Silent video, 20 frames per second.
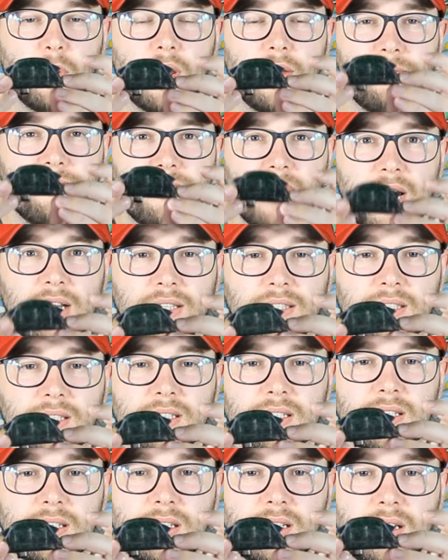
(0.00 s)
Boy
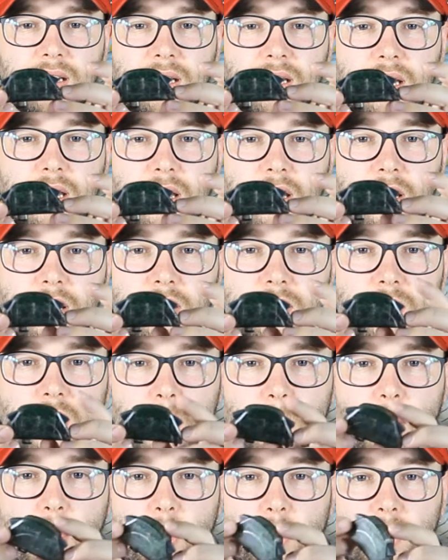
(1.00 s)
Advance. So
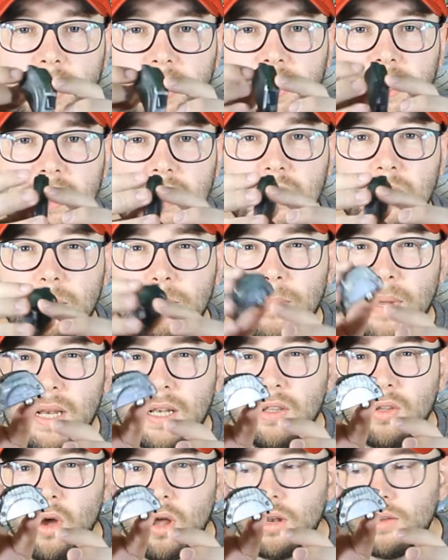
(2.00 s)
I bought one of these,
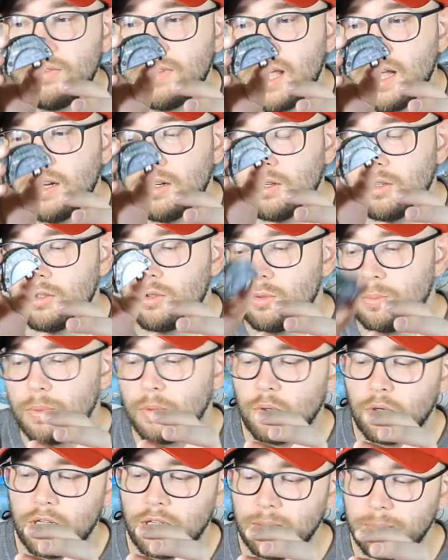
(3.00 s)
paid $1 for that, got
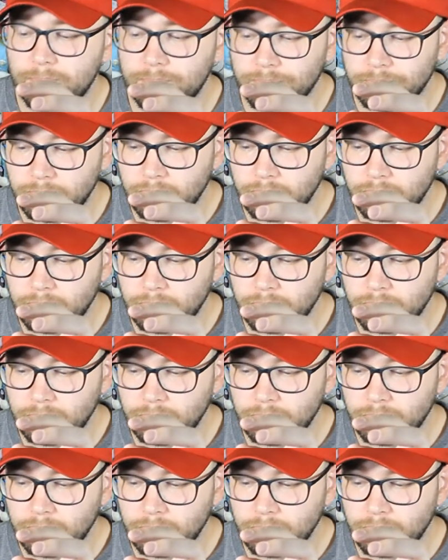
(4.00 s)
super lucky.